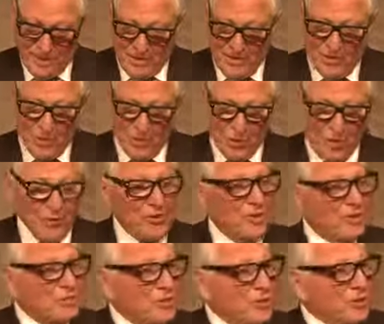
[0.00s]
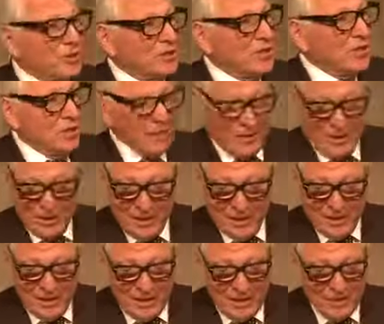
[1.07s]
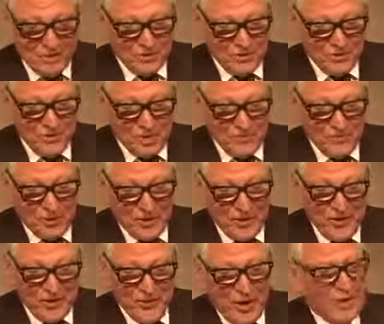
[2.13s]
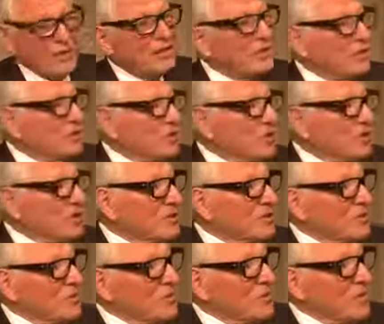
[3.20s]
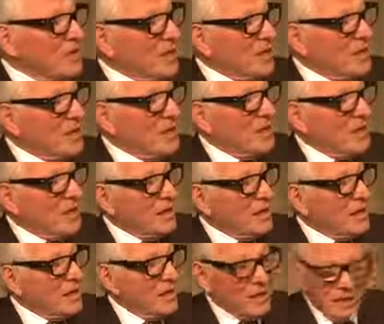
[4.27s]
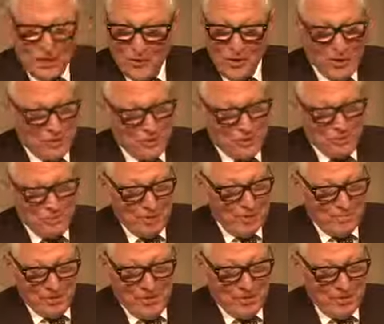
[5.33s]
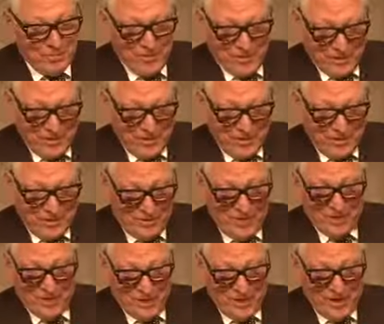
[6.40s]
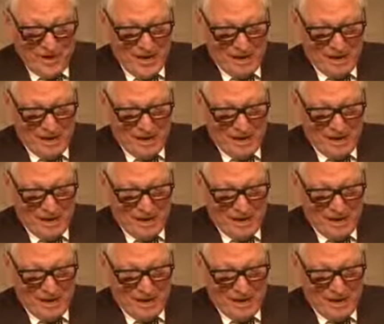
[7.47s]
Therefore, you can appreciate how significant your recognition is to me, and I wish my father were here to see it